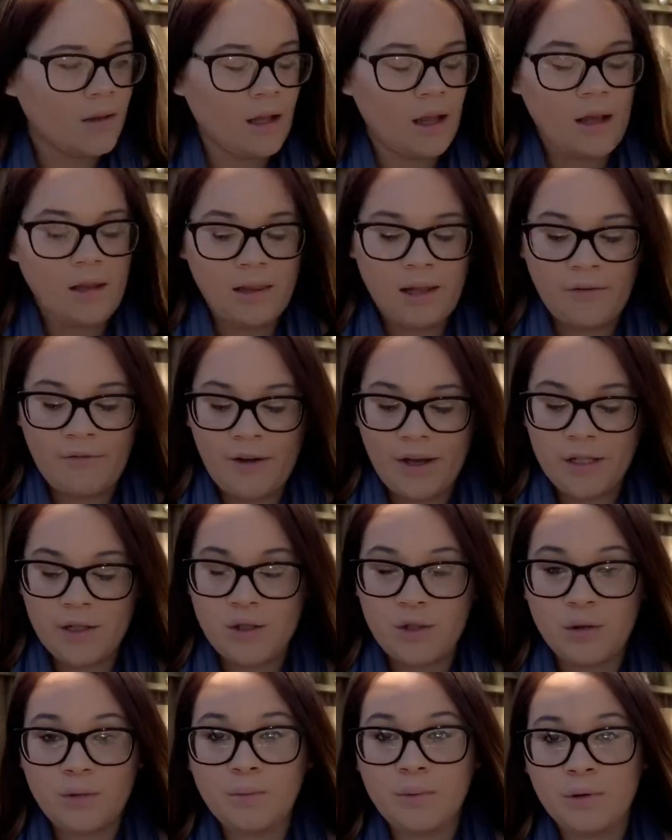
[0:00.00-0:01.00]
They find
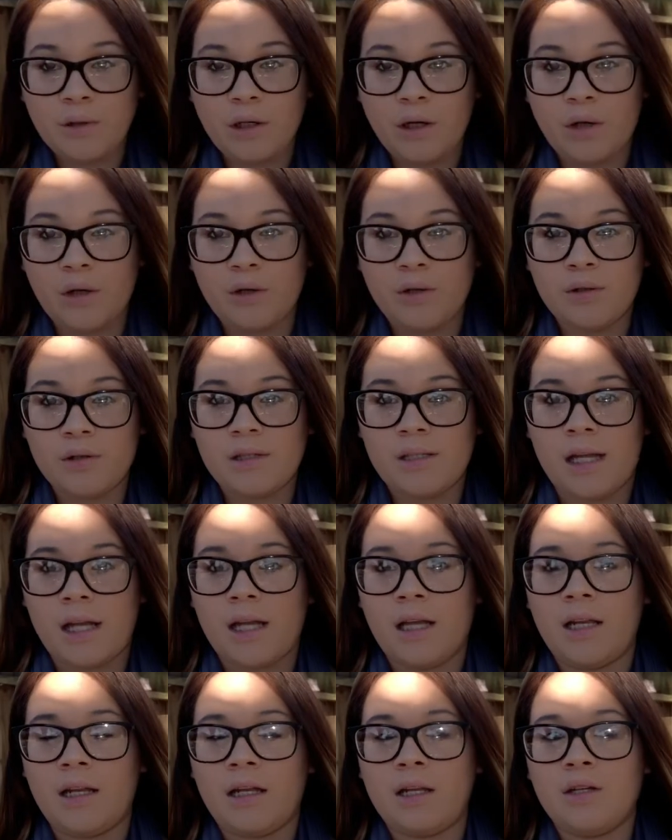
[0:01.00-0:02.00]
2 bullet holes
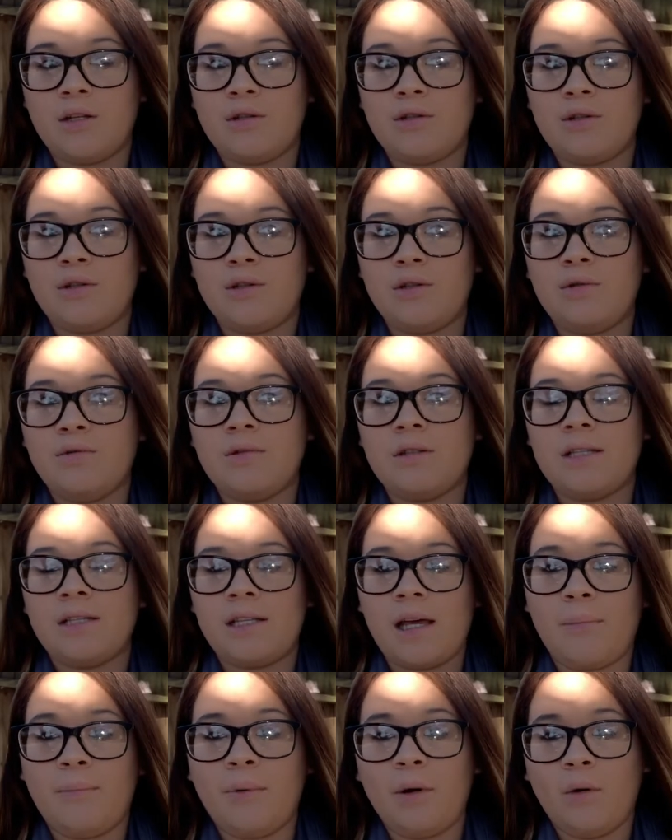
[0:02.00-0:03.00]
in 2
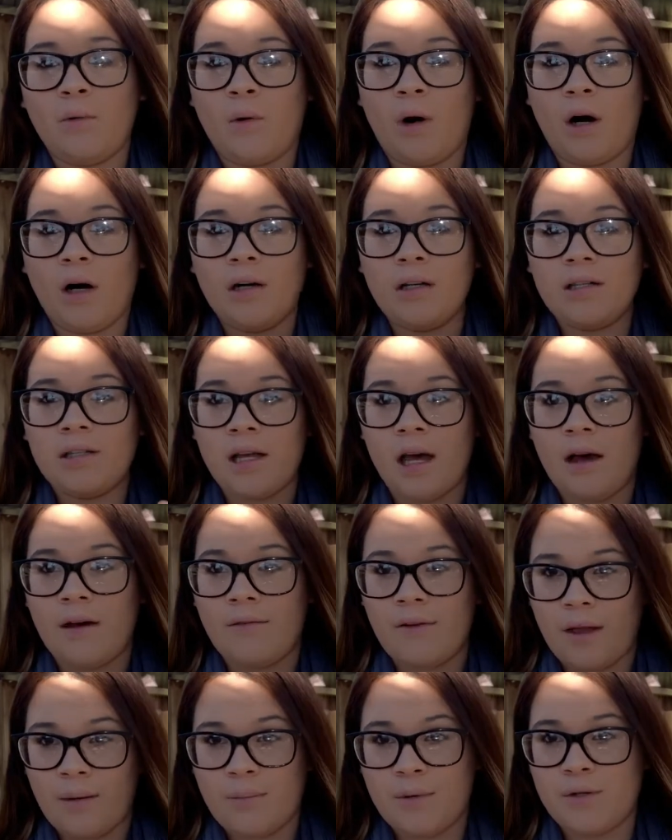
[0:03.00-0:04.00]
separate walls of
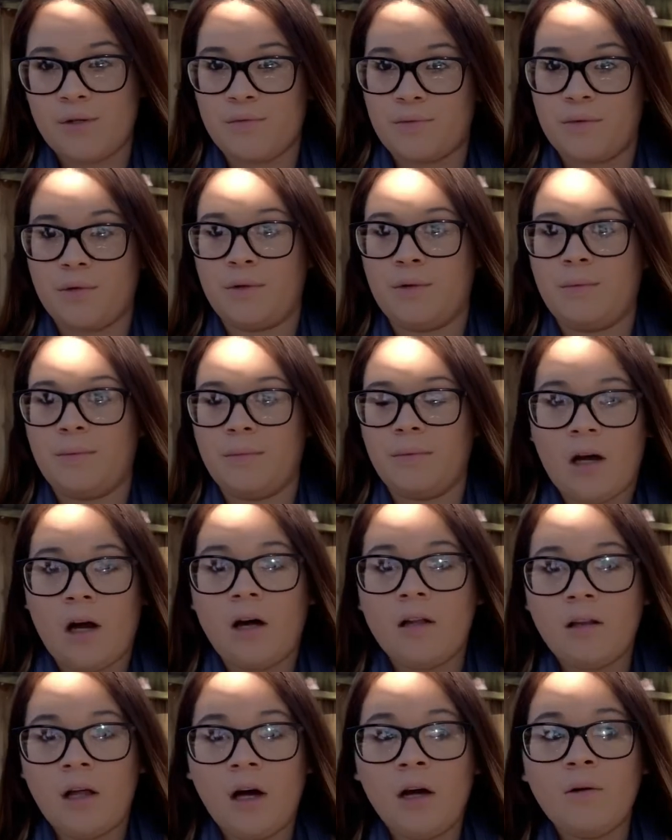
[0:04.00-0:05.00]
Emma's room,
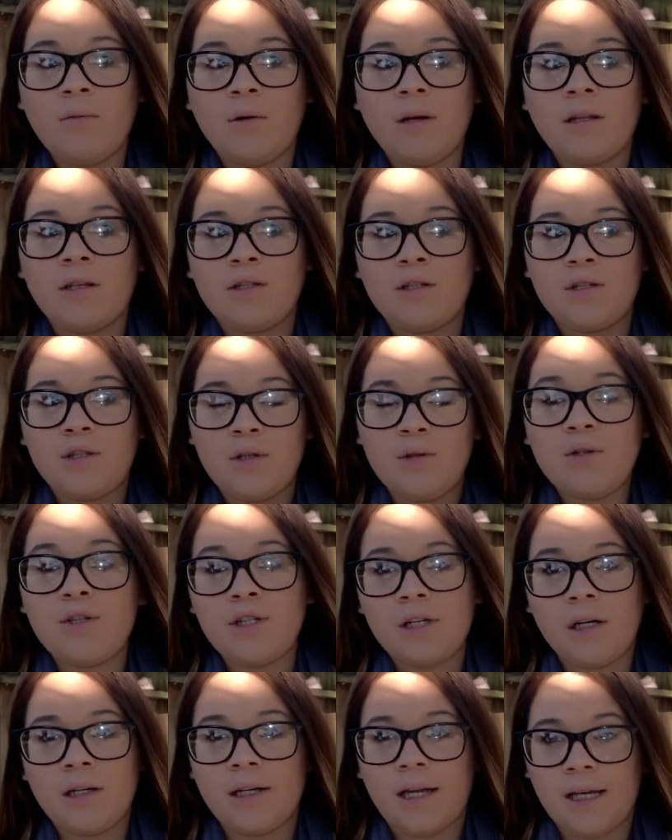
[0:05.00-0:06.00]
along with 2
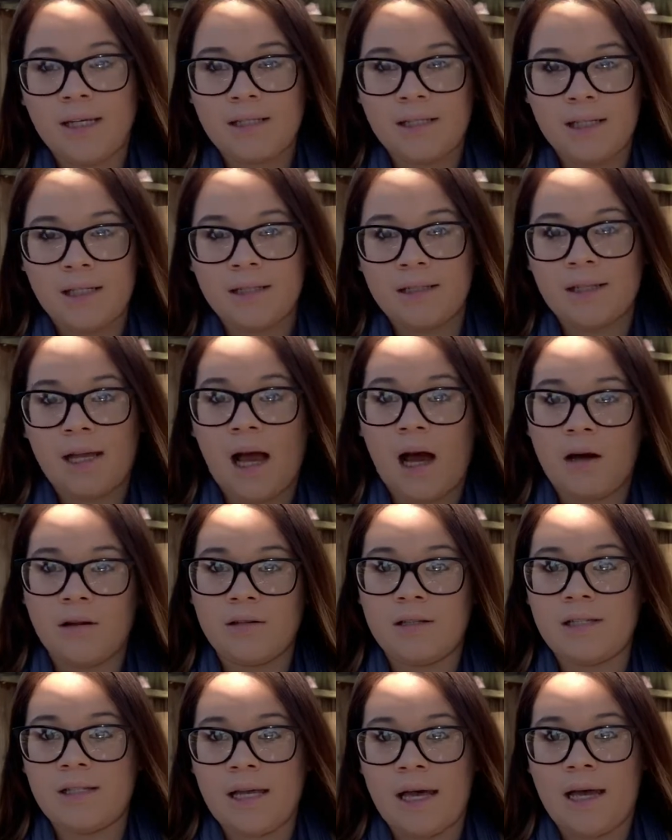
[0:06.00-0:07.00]
shell casings
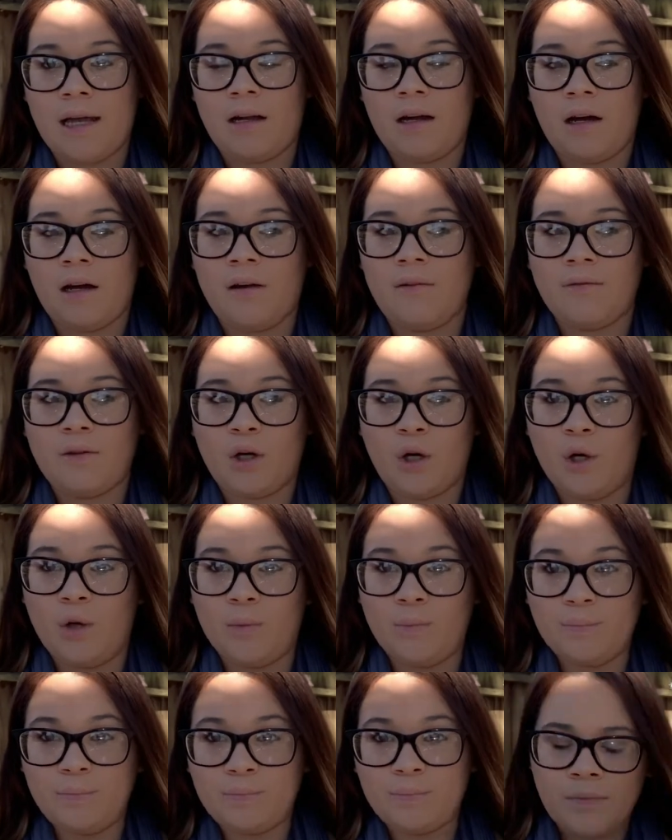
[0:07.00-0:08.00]
outside of the
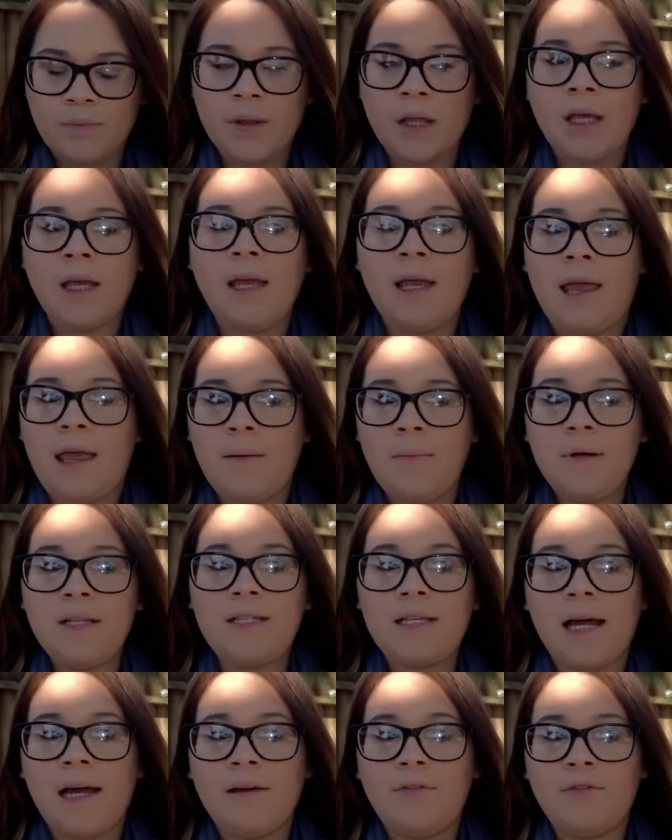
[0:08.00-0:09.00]
home. Emma
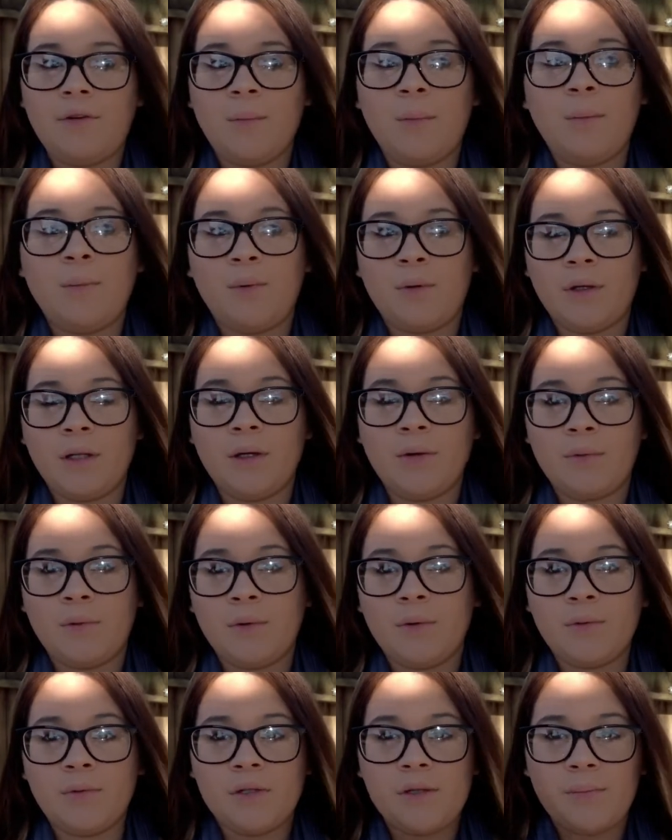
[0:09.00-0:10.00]
died from a bullet
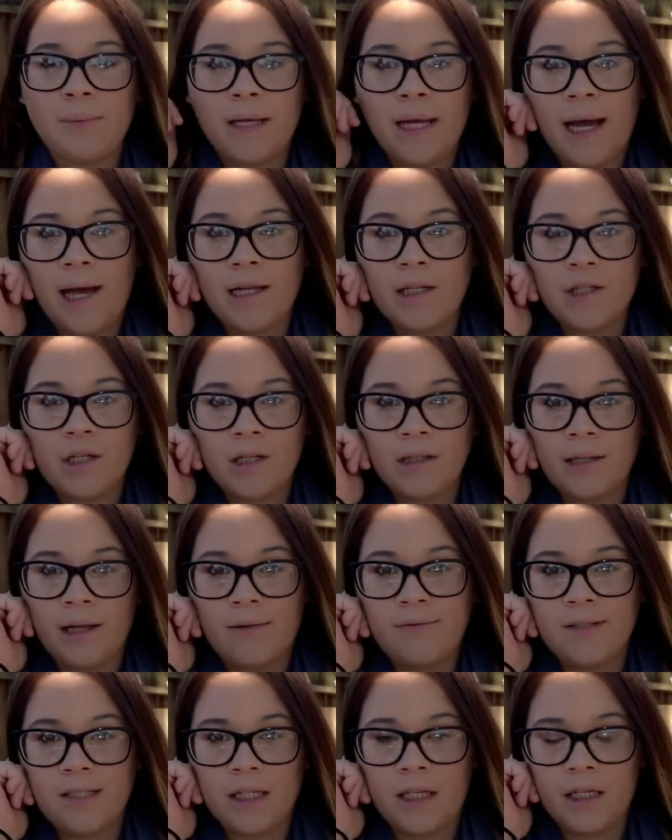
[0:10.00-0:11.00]
wound behind her
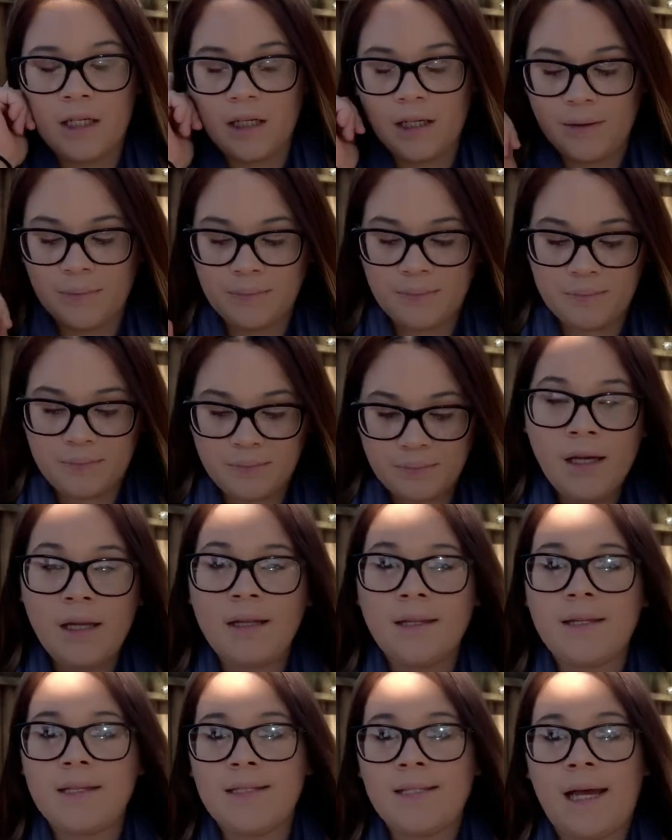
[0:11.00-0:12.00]
left ear.
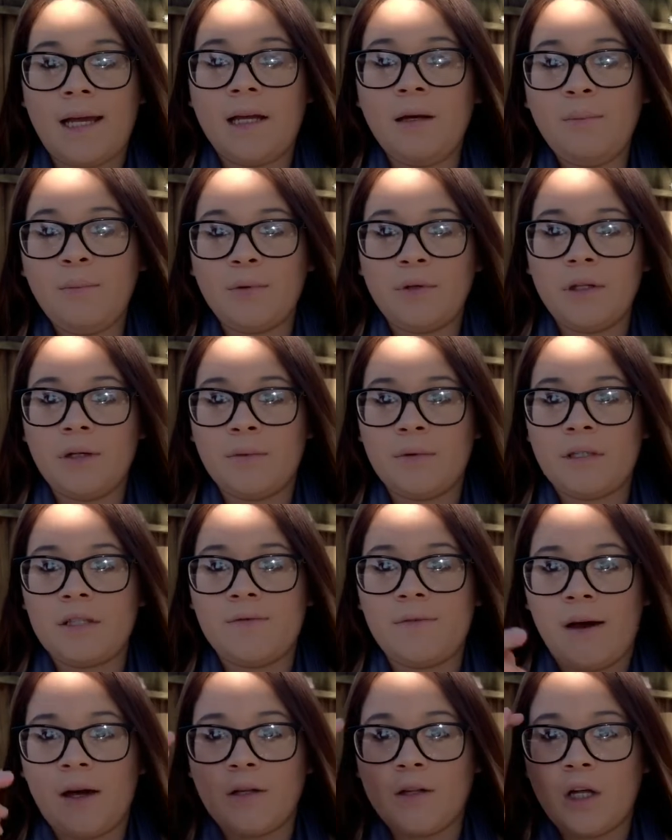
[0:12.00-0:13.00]
The second bullet was
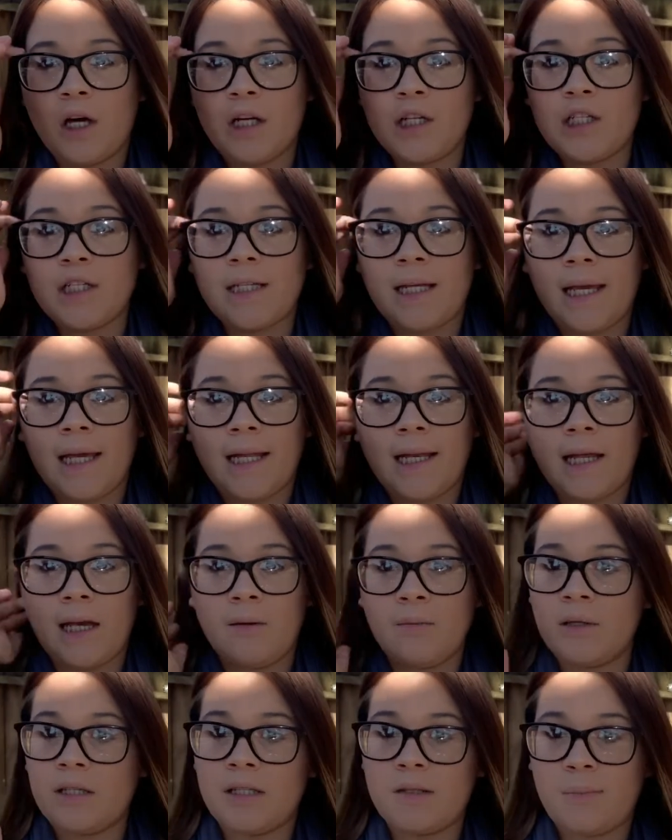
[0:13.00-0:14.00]
found lodged in
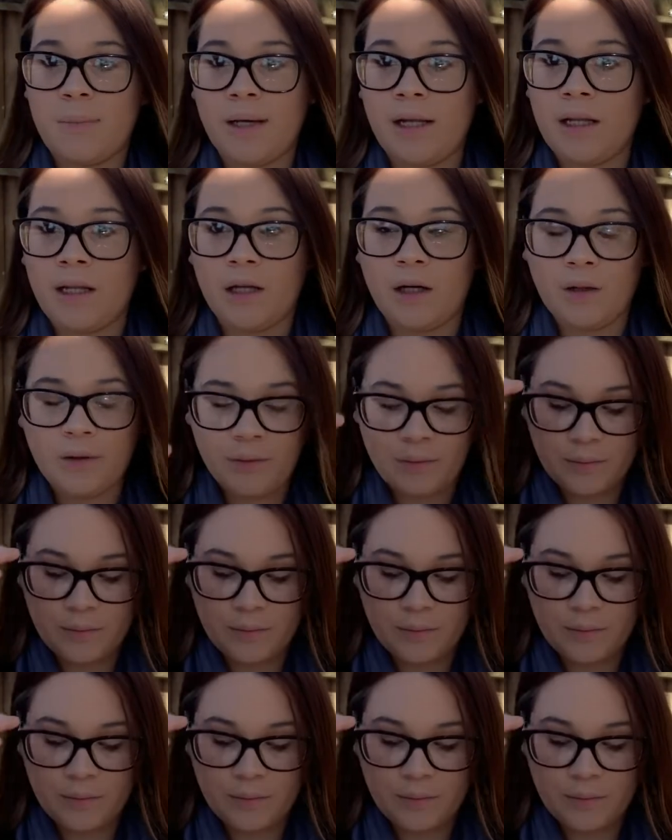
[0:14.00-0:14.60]
Emma's pillow.